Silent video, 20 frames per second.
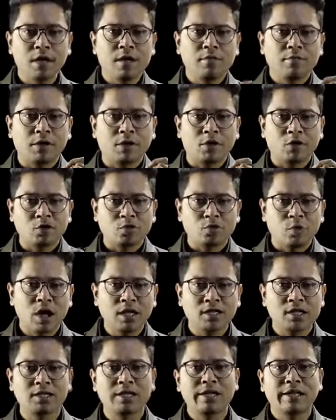because
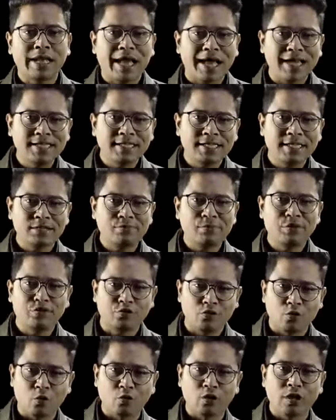once the dice has been
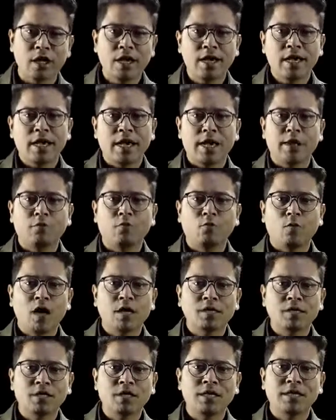rolled and
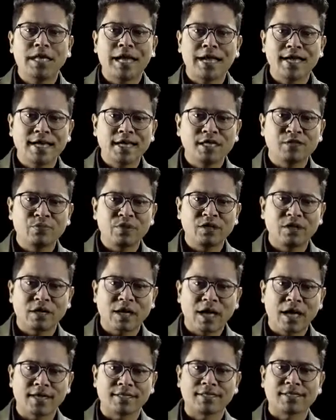once the die has been
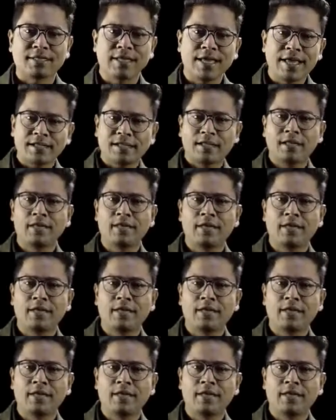cast, that